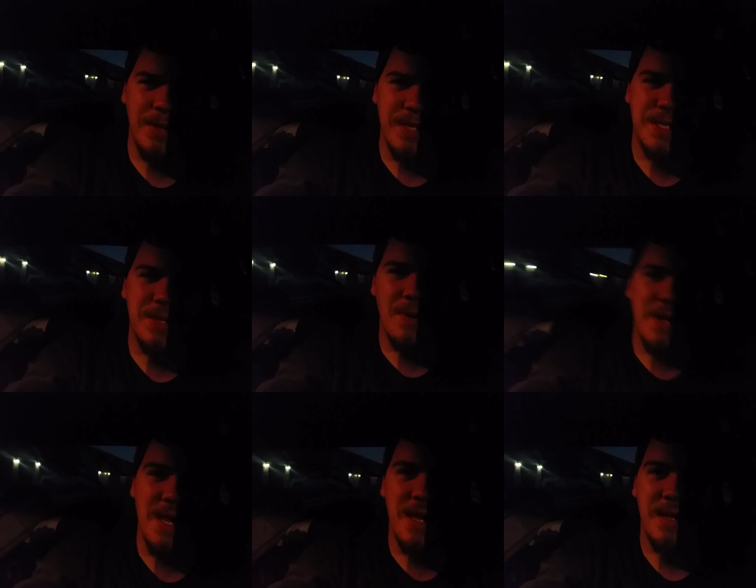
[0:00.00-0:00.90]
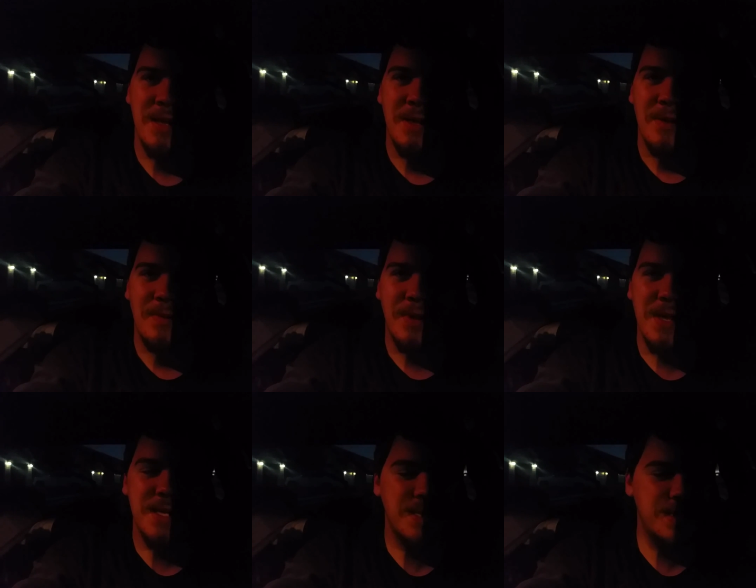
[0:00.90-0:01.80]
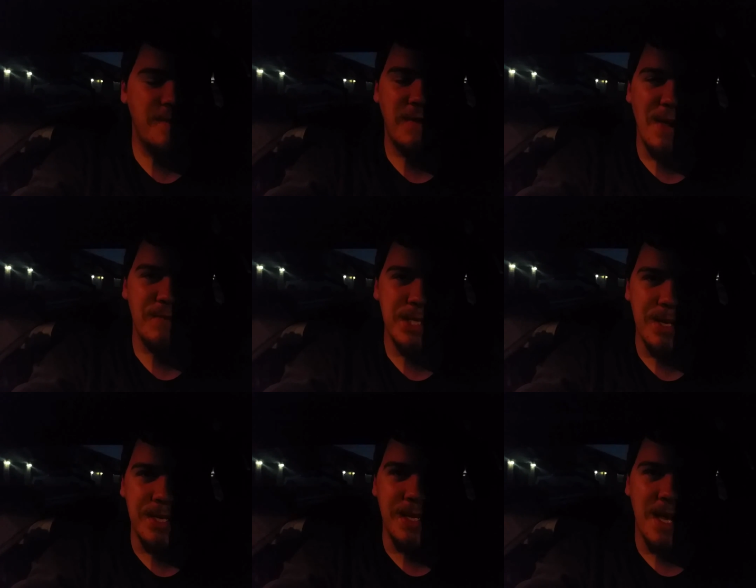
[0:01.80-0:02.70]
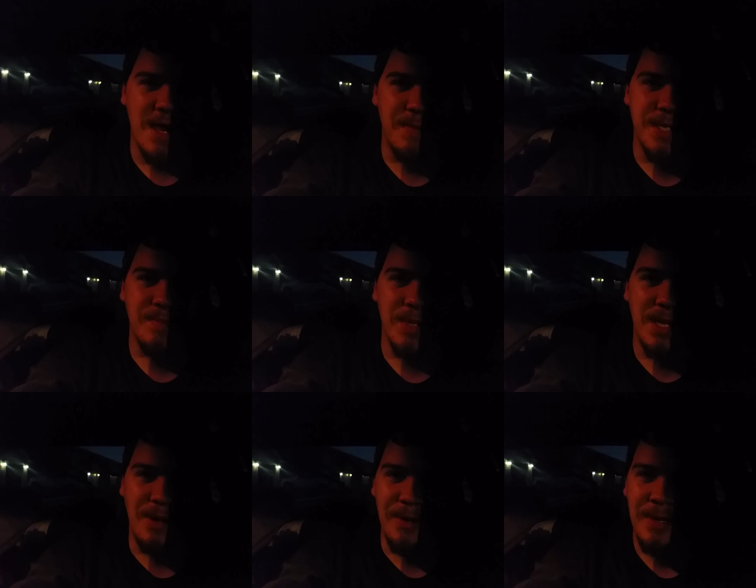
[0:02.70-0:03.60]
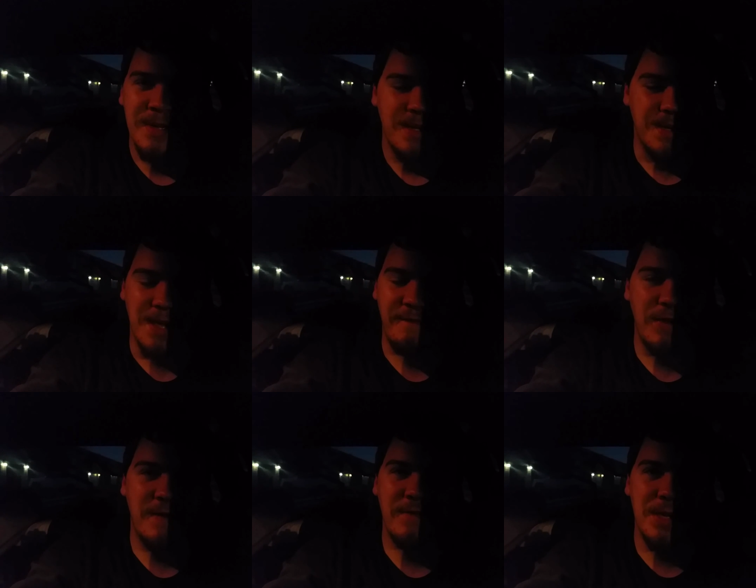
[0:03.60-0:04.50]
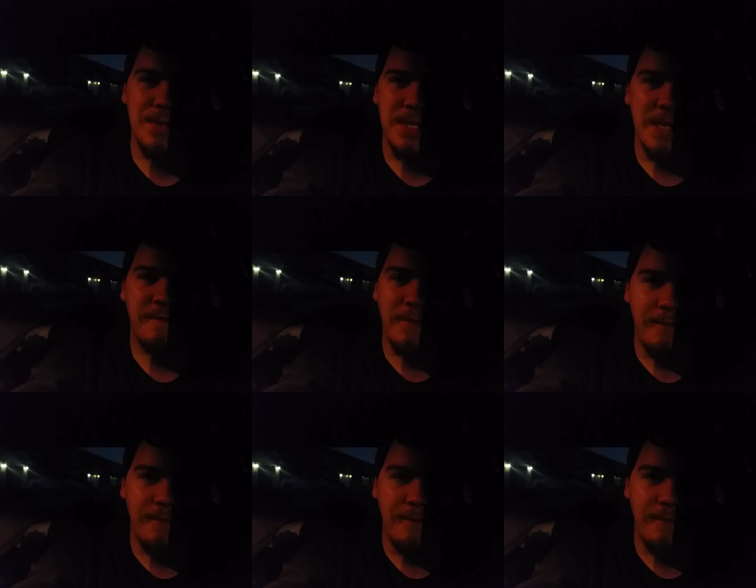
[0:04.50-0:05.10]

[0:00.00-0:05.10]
heard this story yet? What do you guys, let's have a conversation in the comments below. Have you ever used Lyft